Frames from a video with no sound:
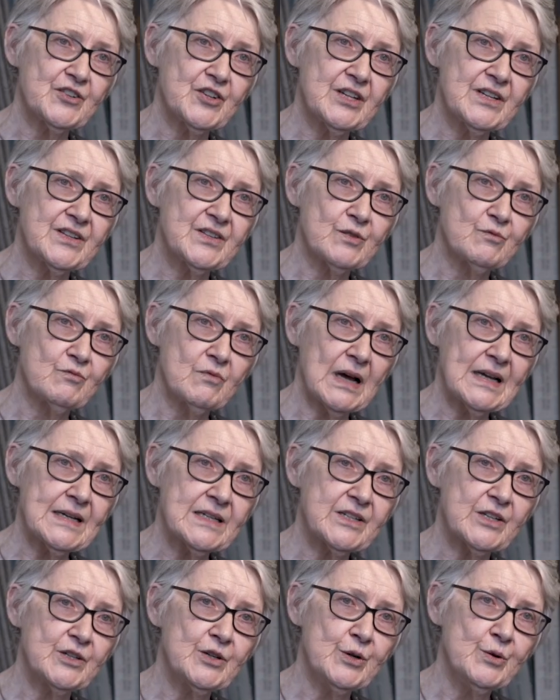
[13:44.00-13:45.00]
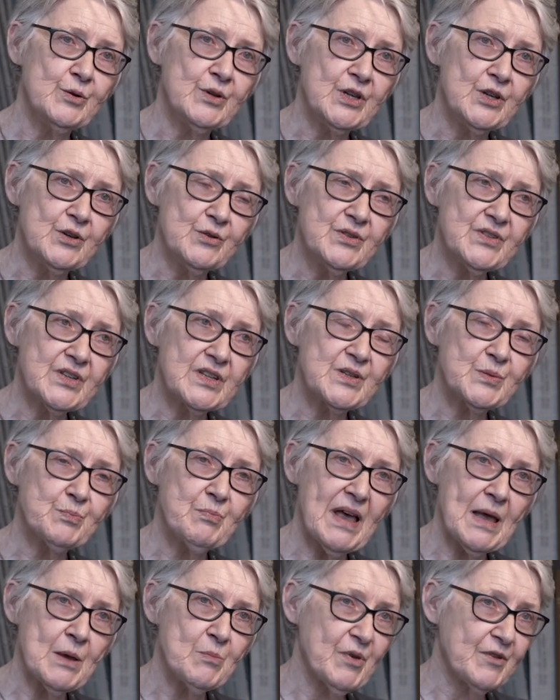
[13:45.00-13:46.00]
she is a writer who uses
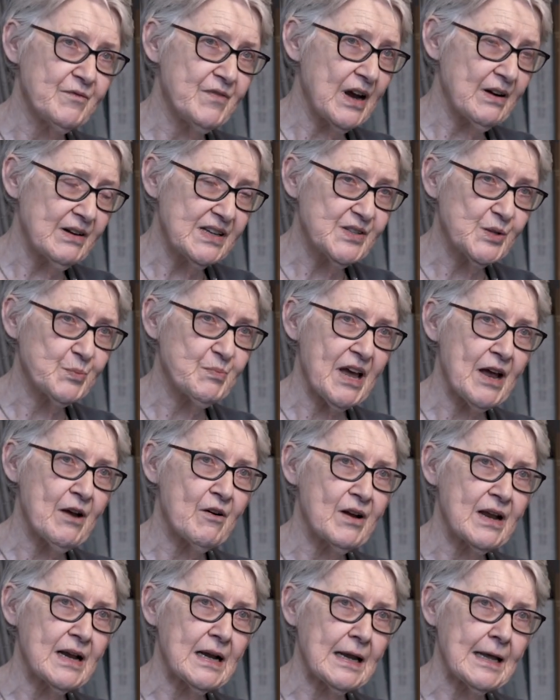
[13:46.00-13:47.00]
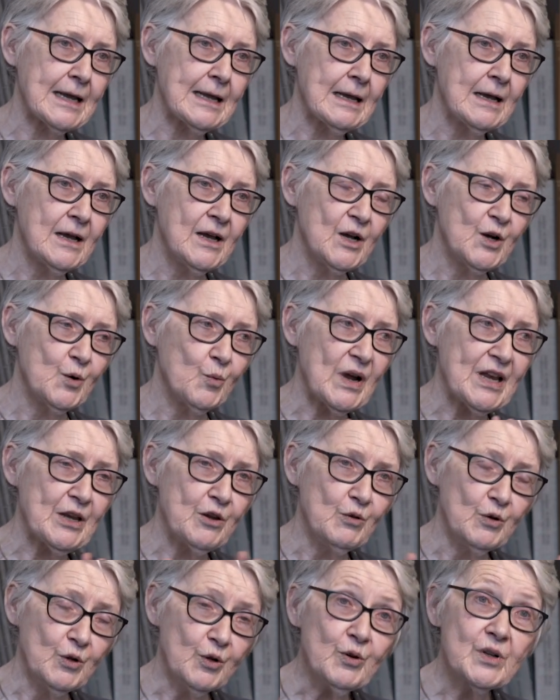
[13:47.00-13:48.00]
paper very sparingly. When
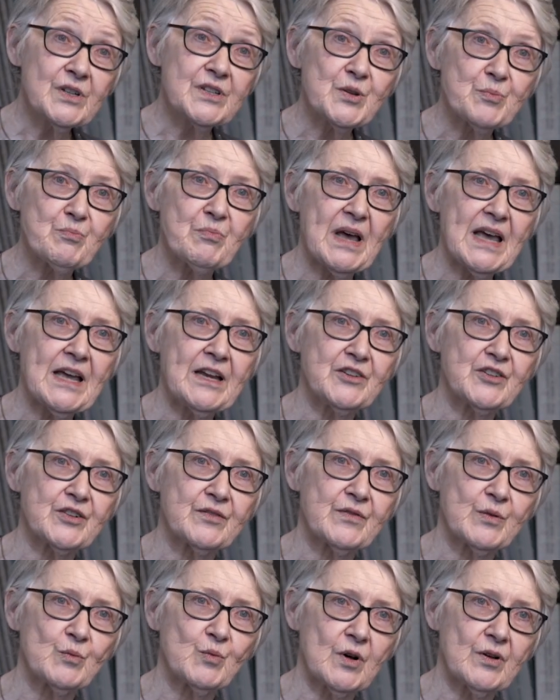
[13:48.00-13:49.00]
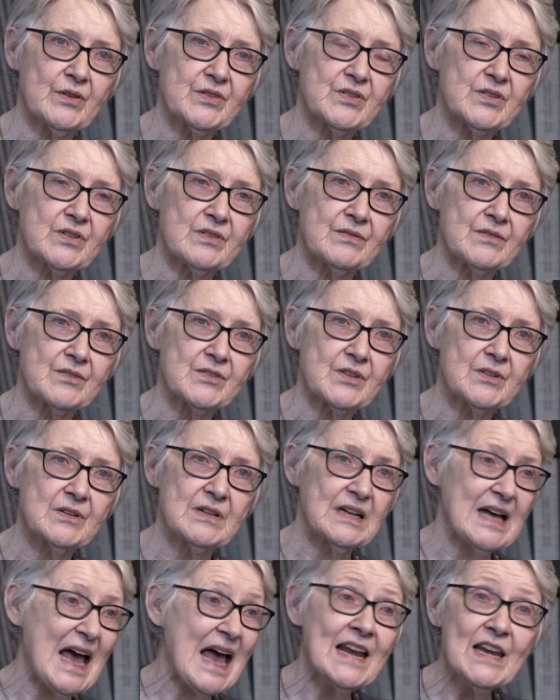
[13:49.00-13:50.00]
you look at a page of the Watsons,
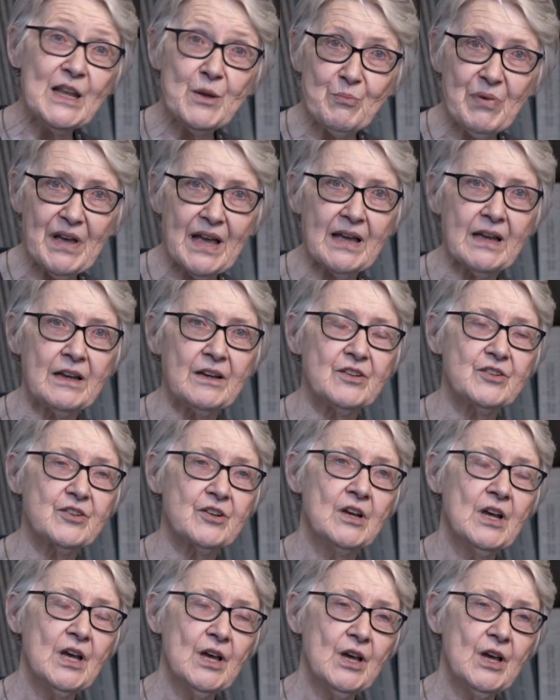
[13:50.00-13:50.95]
any page,